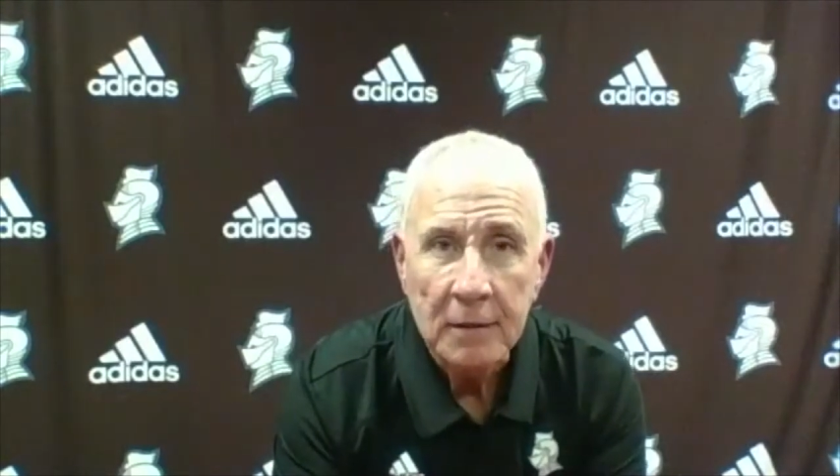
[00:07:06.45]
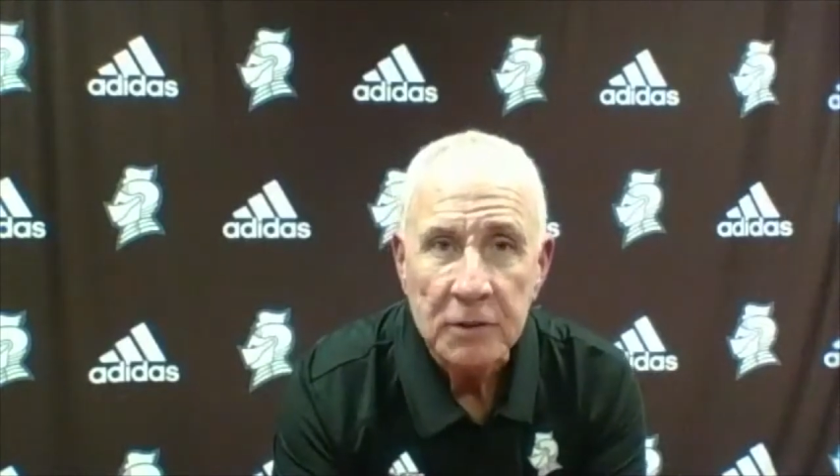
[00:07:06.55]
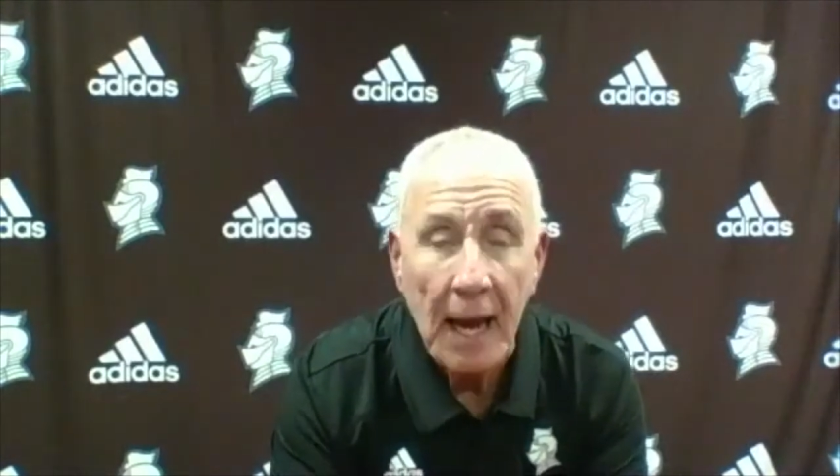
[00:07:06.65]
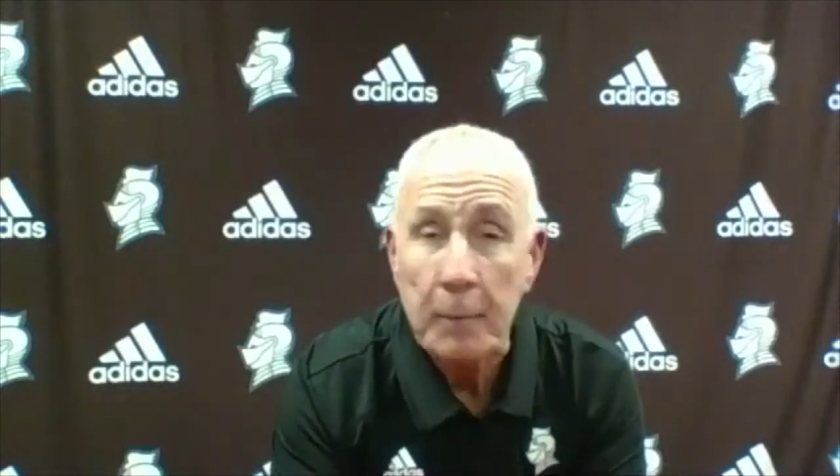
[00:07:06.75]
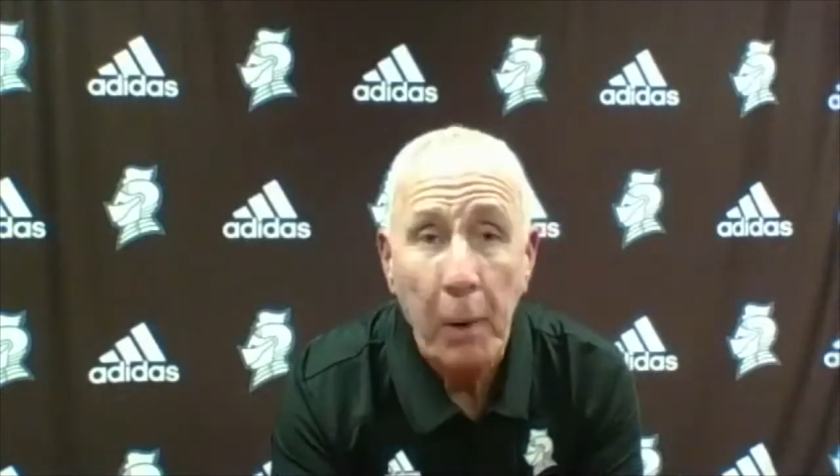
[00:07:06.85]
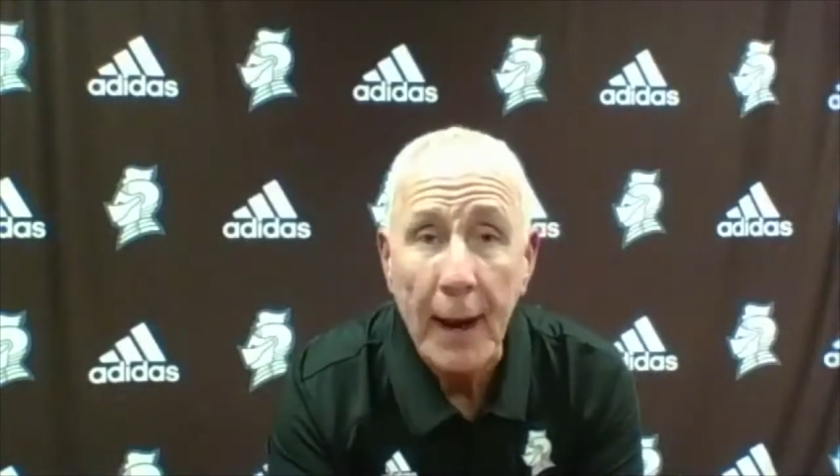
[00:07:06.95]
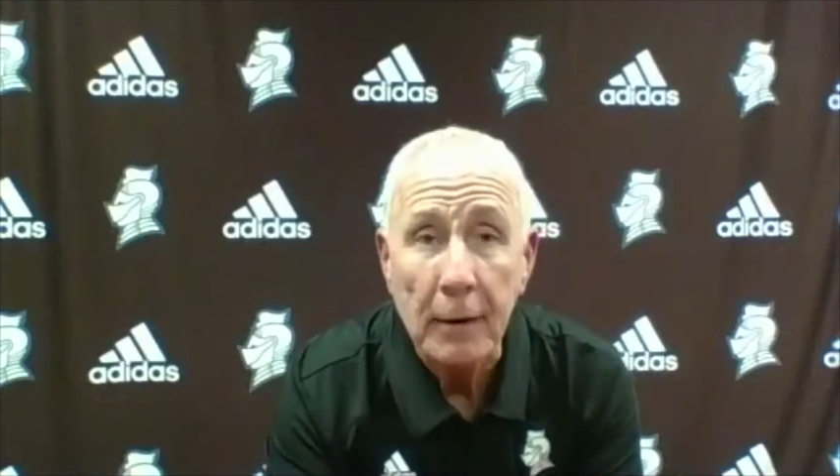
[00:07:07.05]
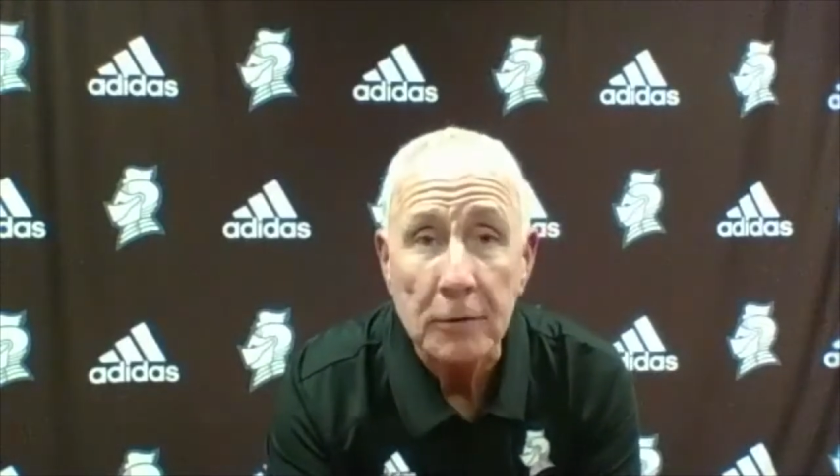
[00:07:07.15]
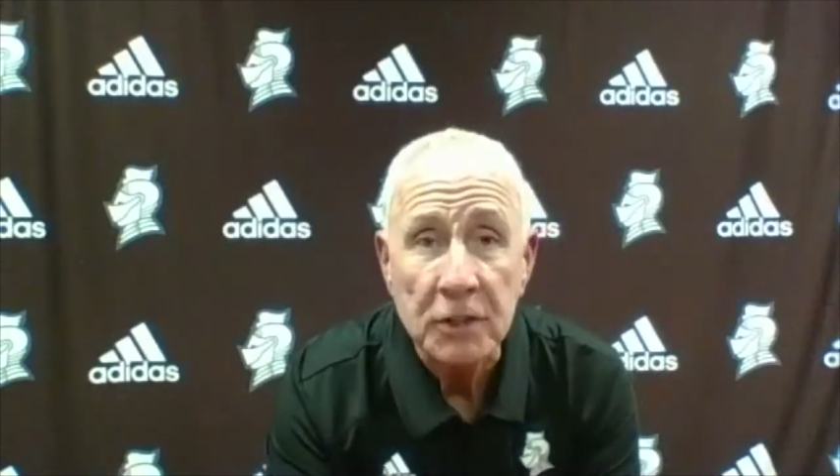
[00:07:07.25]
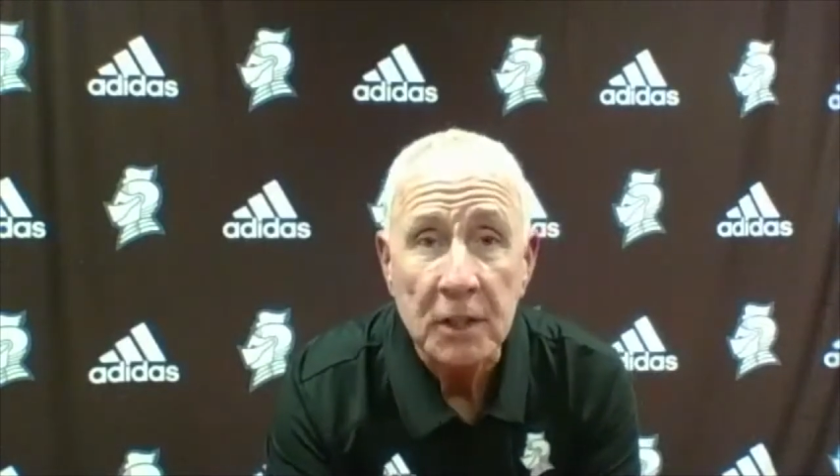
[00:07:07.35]
Same
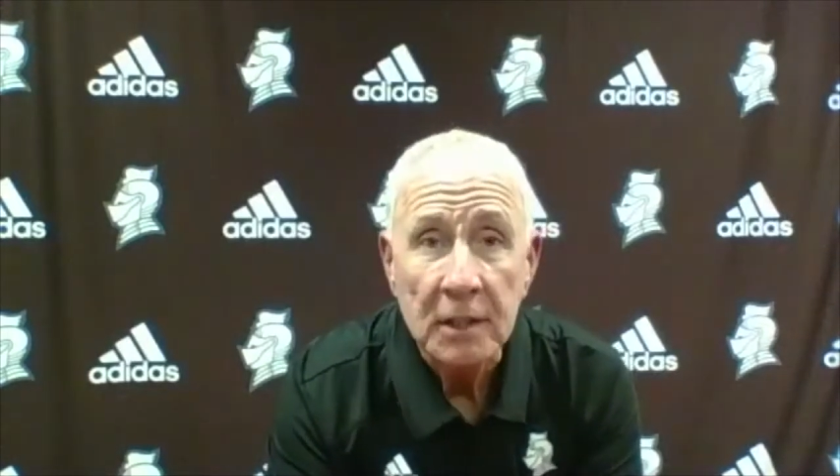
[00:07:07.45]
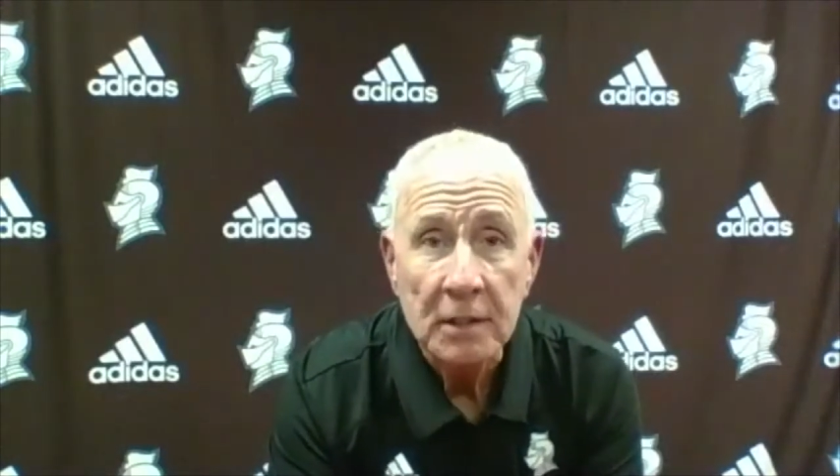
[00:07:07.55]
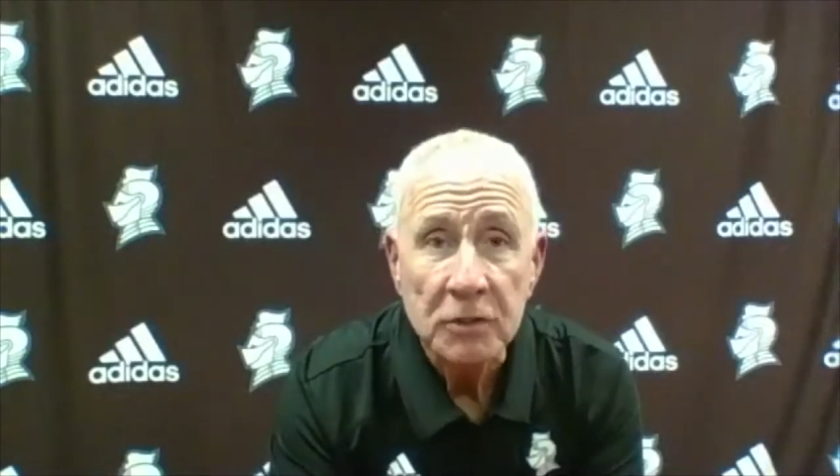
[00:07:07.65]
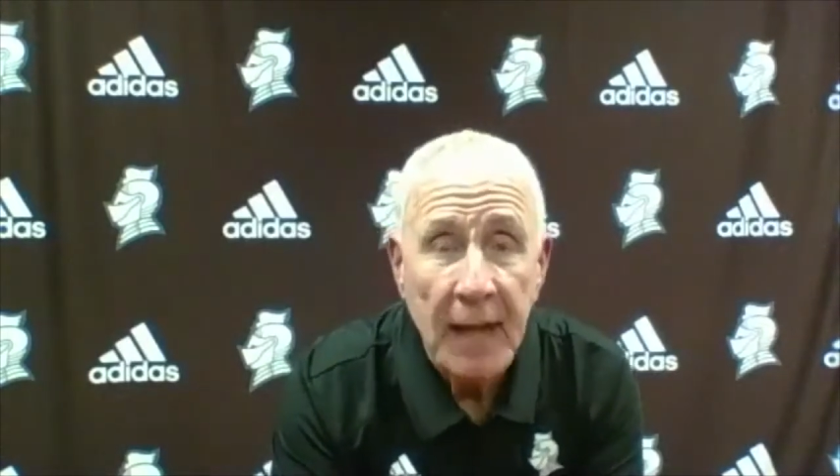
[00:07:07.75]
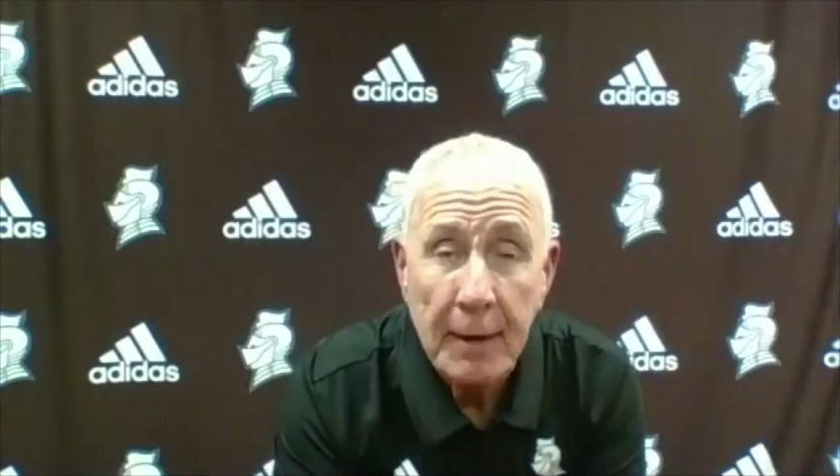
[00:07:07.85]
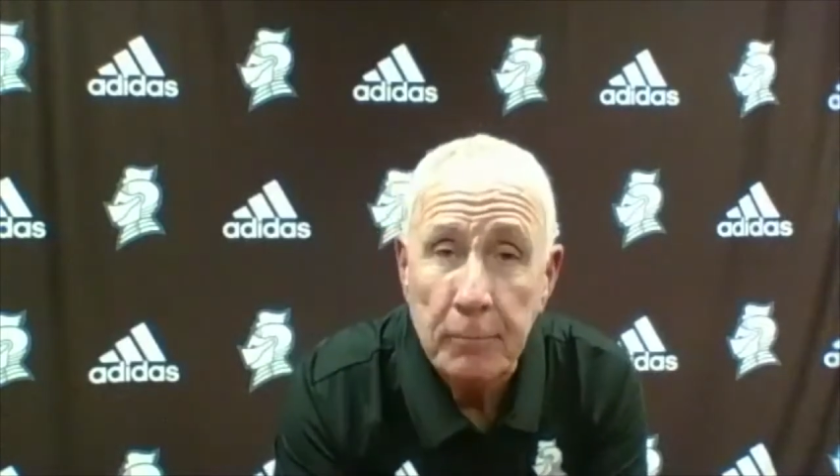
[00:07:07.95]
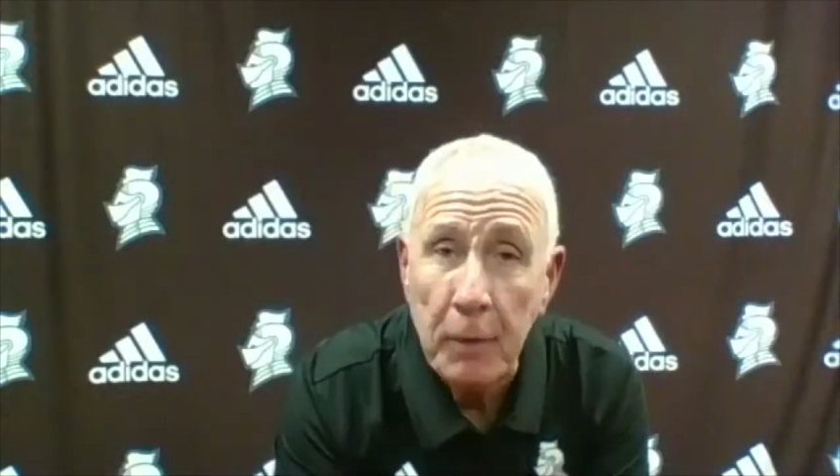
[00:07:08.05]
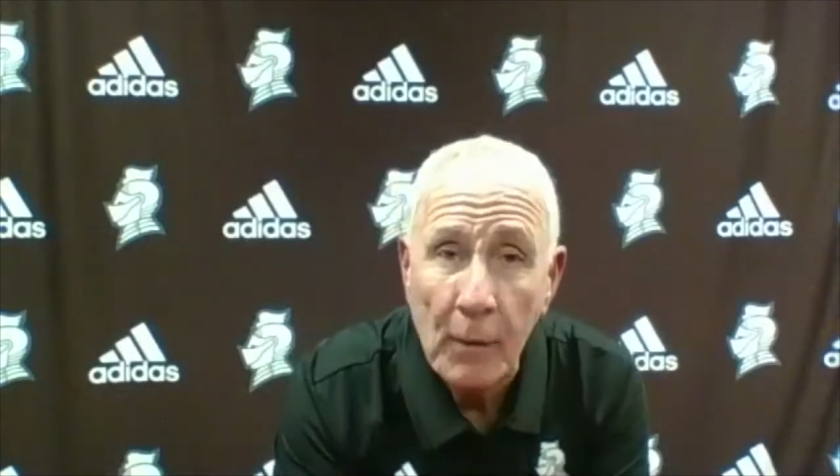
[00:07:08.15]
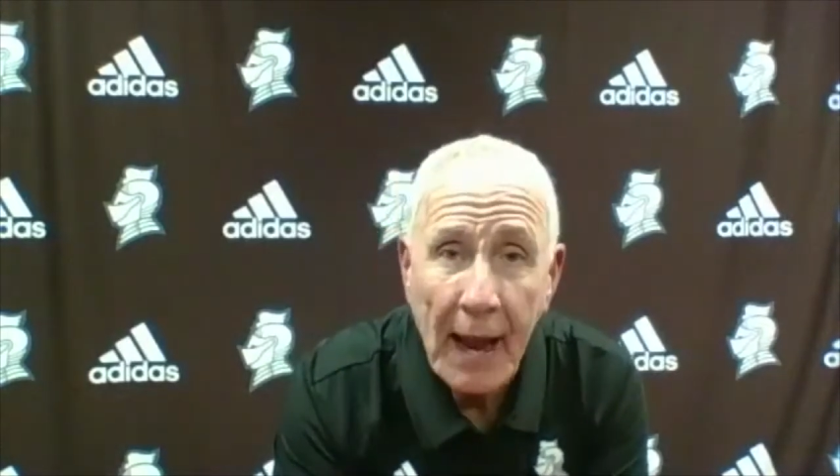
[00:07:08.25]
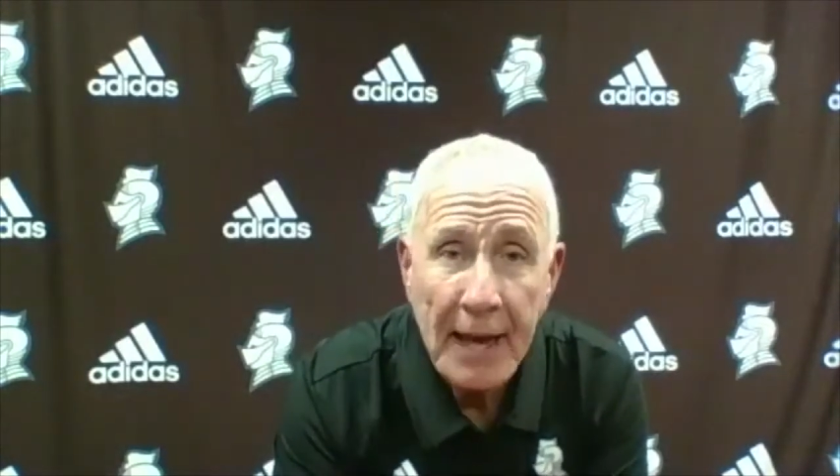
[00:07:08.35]
players, same
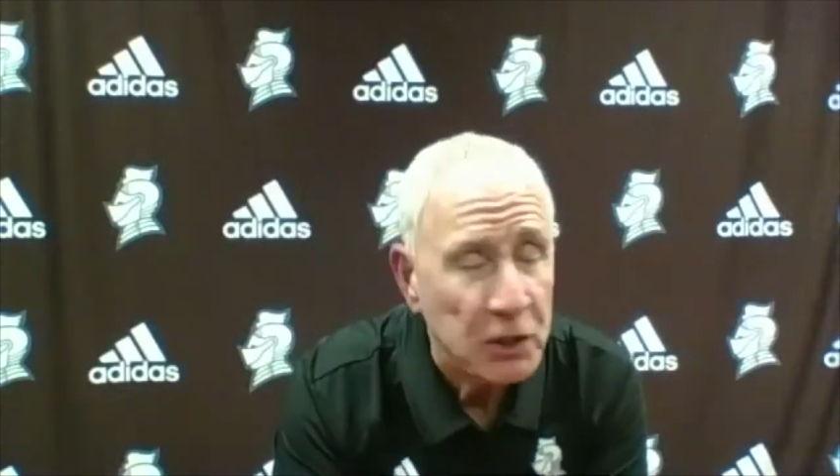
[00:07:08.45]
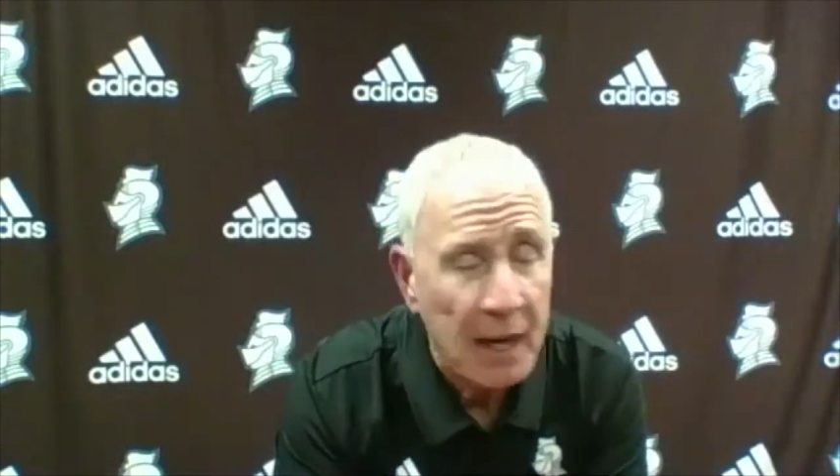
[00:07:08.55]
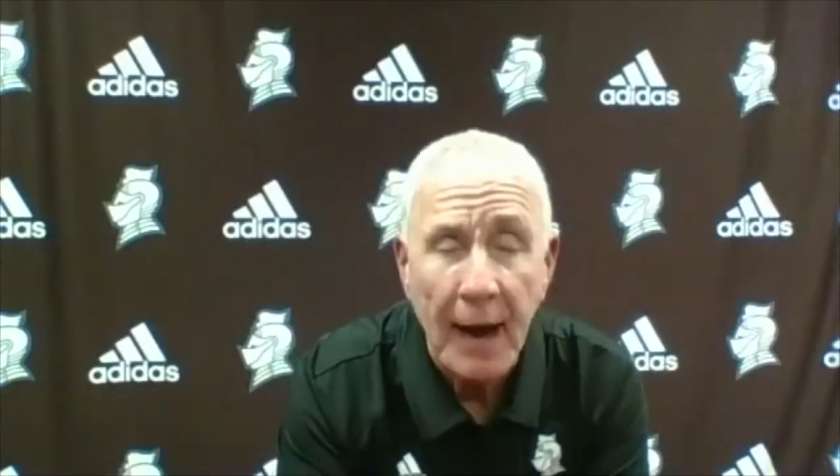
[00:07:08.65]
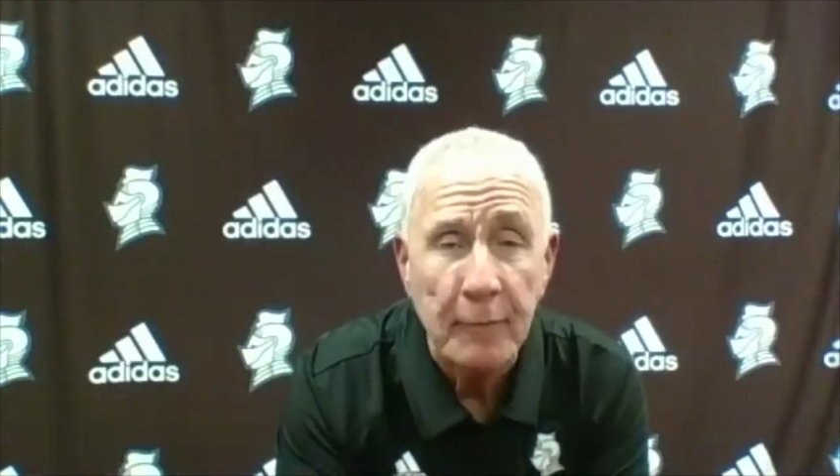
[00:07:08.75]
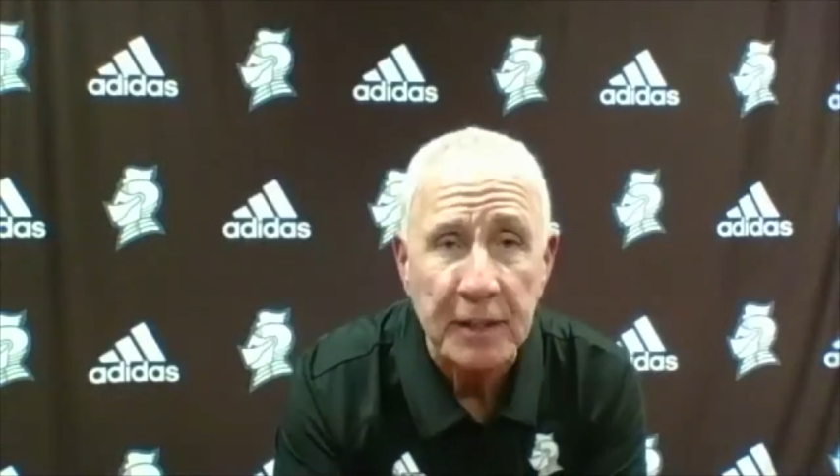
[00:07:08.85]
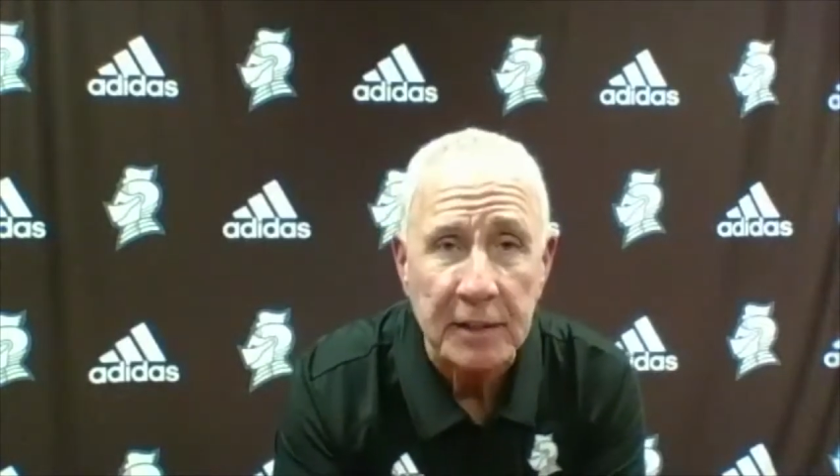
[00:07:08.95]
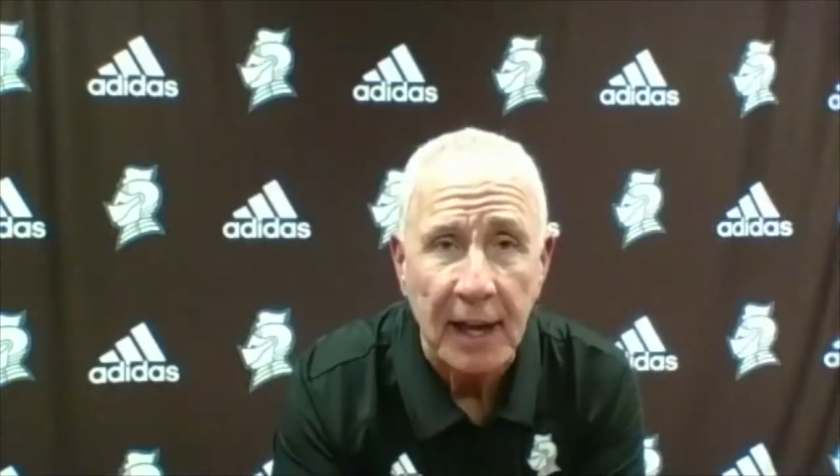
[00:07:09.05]
location, everything.